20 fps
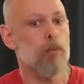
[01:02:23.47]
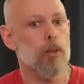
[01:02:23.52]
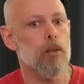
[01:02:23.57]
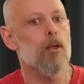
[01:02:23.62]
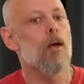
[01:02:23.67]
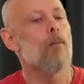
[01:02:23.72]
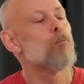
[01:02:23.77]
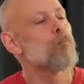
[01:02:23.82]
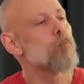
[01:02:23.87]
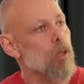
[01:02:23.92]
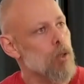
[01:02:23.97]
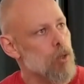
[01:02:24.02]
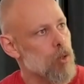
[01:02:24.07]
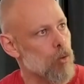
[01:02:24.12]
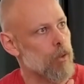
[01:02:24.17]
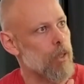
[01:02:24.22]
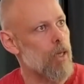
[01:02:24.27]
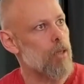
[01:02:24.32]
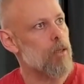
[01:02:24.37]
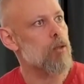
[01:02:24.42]
But
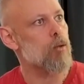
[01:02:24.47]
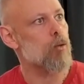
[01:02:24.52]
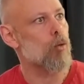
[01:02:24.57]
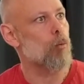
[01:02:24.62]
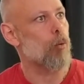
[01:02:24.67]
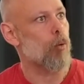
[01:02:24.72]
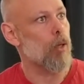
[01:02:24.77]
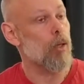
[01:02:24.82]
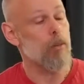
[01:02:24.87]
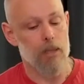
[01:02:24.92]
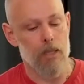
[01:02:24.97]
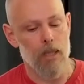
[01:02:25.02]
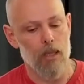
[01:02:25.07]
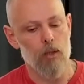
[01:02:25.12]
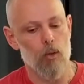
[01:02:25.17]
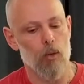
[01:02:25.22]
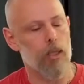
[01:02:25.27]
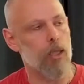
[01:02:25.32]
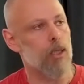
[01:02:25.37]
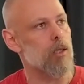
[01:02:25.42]
so that's the problem, is now
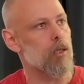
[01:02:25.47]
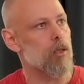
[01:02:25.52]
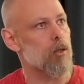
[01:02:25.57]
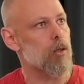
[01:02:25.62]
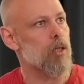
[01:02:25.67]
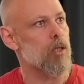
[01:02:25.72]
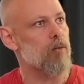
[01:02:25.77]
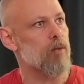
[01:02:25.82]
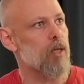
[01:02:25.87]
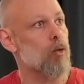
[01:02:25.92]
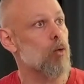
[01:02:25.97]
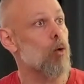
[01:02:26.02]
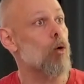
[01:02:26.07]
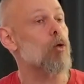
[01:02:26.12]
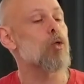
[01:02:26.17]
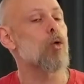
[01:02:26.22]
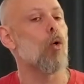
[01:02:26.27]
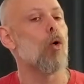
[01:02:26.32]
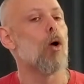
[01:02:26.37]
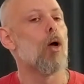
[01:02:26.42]
you're an executive
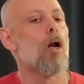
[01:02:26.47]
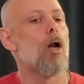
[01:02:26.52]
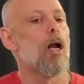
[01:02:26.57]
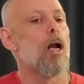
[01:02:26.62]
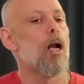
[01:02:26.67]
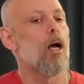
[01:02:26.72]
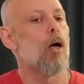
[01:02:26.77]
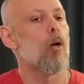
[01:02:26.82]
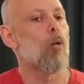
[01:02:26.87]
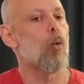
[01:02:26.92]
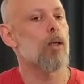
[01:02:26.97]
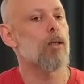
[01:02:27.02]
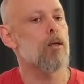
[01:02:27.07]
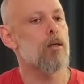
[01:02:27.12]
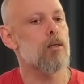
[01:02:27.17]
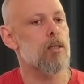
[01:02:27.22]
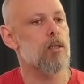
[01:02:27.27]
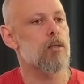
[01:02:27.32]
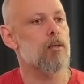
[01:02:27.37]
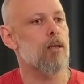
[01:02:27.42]
network. So what
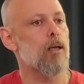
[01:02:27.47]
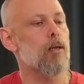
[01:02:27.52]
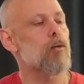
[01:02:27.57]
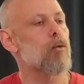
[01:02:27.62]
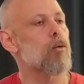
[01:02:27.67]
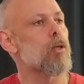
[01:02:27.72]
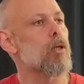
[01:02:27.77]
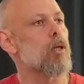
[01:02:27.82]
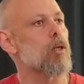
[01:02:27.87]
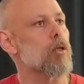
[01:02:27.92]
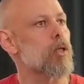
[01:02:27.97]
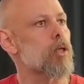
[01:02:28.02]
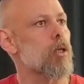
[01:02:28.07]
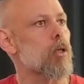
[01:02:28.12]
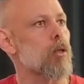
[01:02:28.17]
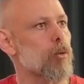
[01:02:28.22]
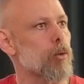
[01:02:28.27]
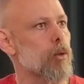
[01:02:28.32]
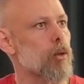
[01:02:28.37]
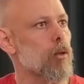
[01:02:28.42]
does it take to kill
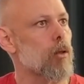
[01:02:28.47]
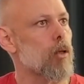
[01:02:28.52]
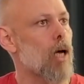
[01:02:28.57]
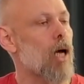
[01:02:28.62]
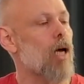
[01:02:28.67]
children?